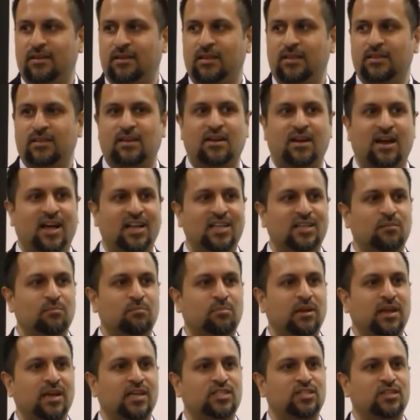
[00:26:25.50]
the
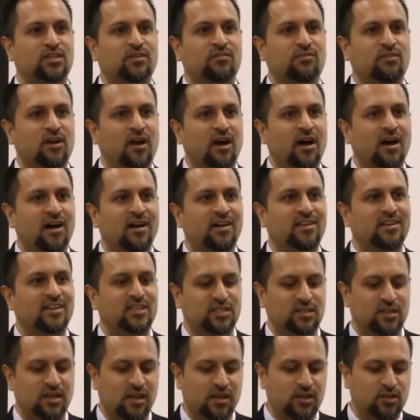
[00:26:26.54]
contemplation of God
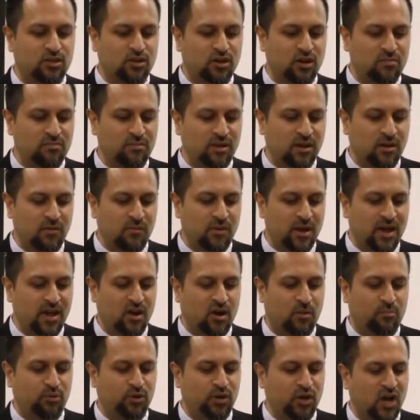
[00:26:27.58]
has turned me away
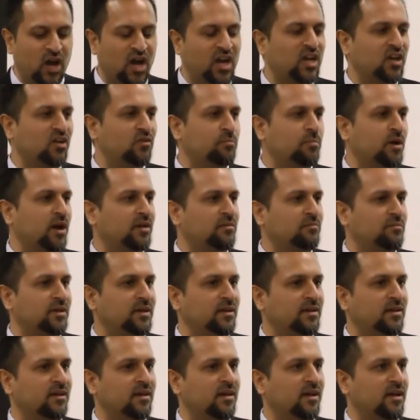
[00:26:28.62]
or preoccupied me
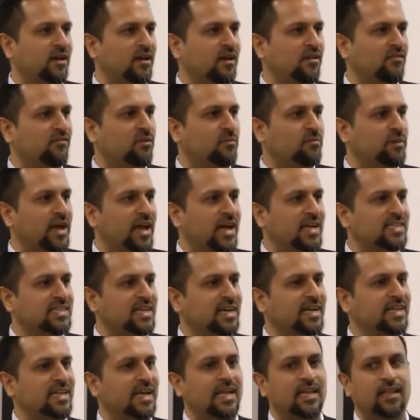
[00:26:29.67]
from
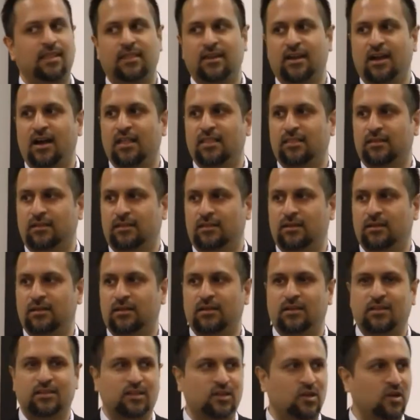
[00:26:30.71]
gazing at anything other
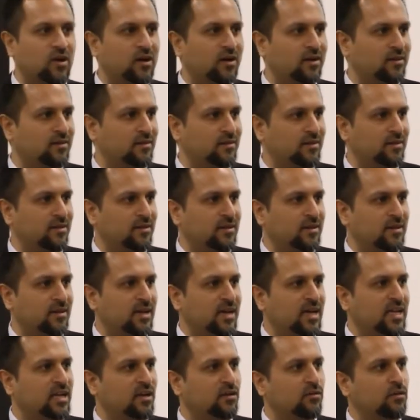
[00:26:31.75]
than God.
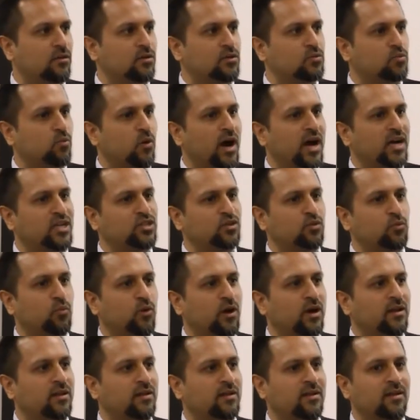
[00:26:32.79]
In other words, why should
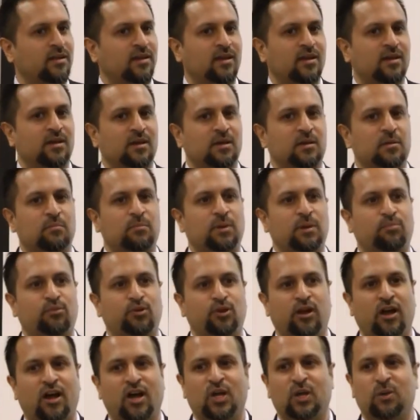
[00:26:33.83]
one be
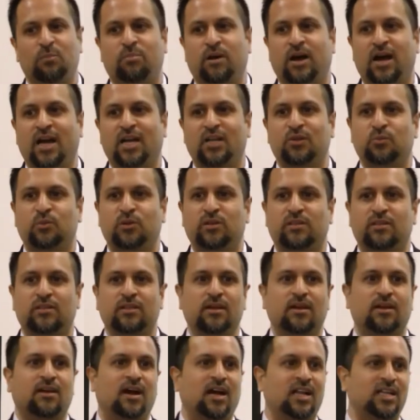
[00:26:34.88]
preoccupied with
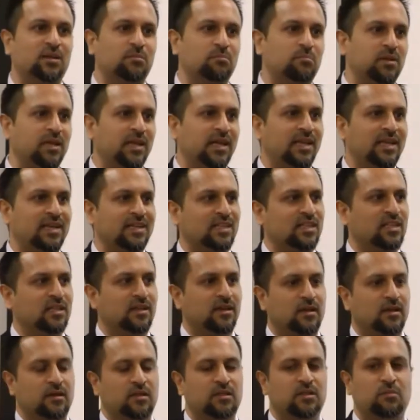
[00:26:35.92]
contemplating
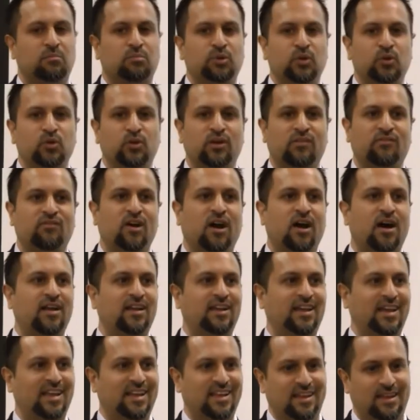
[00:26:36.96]
the beauty of
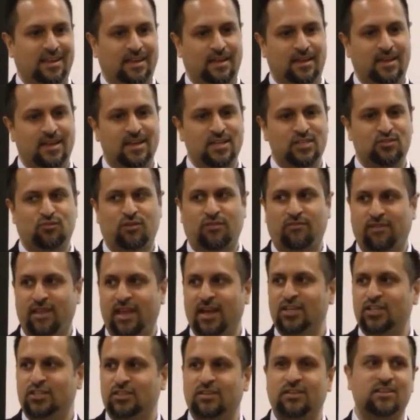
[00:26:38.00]
God in his
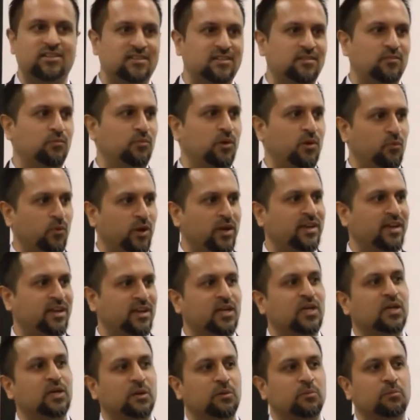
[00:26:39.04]
reflections when one can
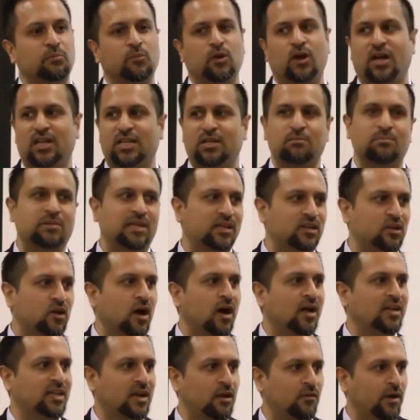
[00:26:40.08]
contemplate
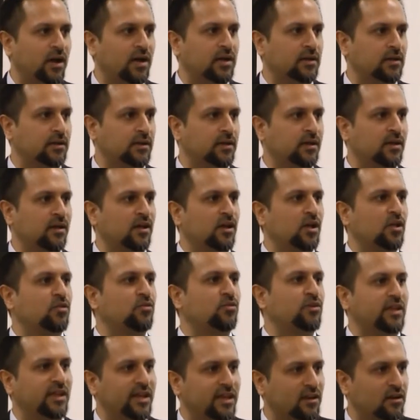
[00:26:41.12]
God directly
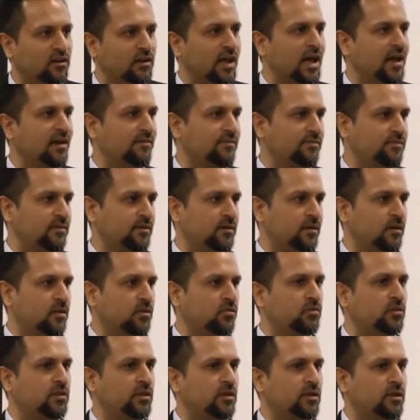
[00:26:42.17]
through the inner life,
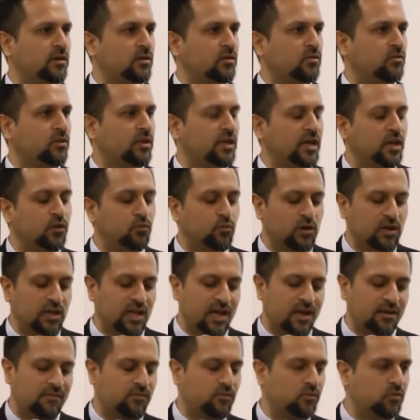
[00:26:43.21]
through the, through the inward
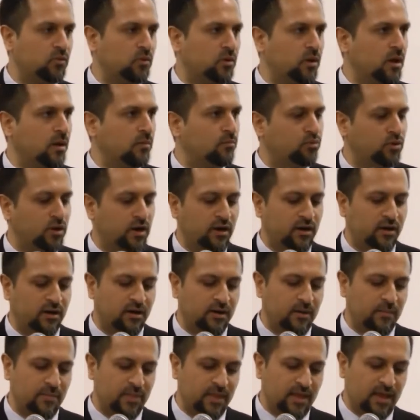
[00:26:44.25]
life, prayer
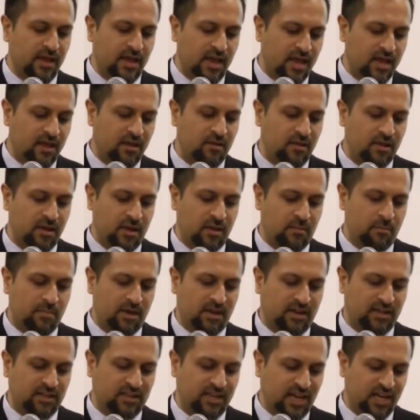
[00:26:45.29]
and
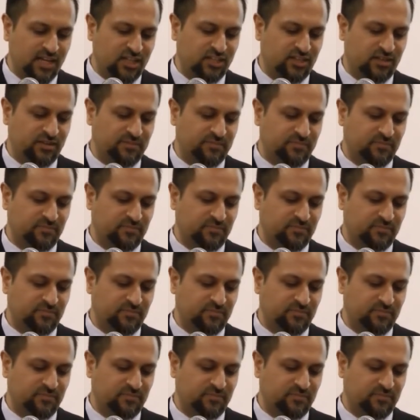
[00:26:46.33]
meditation.